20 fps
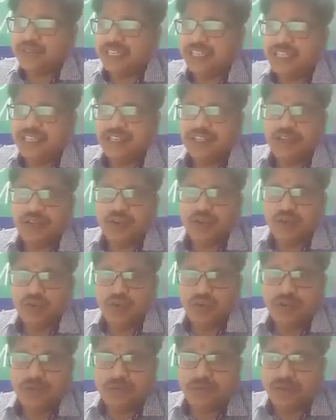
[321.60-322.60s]
the
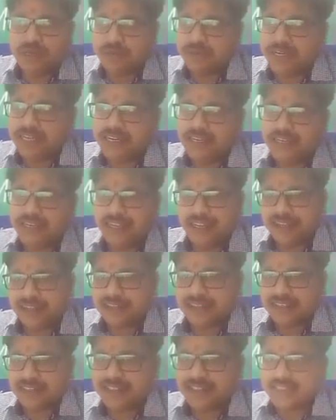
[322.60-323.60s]
rule permitted
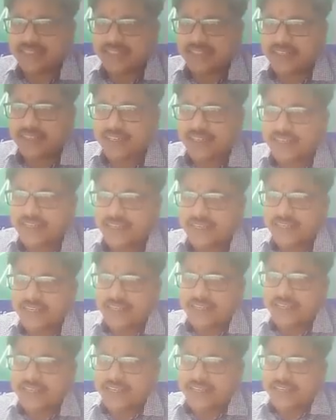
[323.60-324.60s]
access.
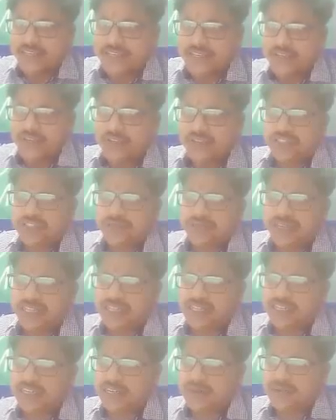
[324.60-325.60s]
Used
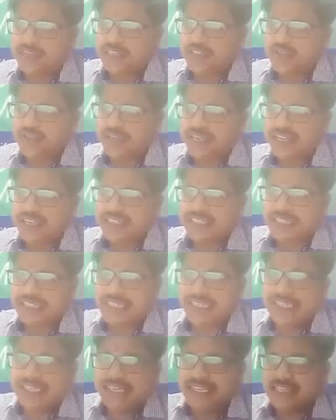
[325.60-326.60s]
when the troubleshooting
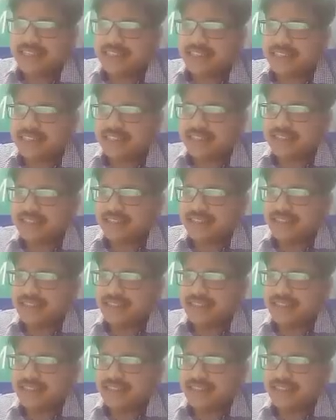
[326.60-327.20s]
SELinux